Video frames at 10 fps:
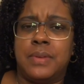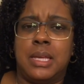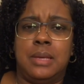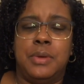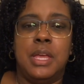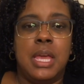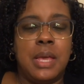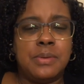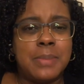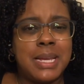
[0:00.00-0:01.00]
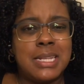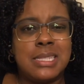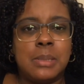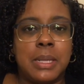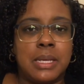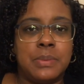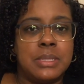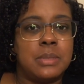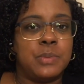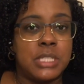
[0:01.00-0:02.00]
And he was making it seem like it was
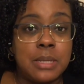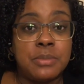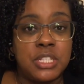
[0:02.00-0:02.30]
some simp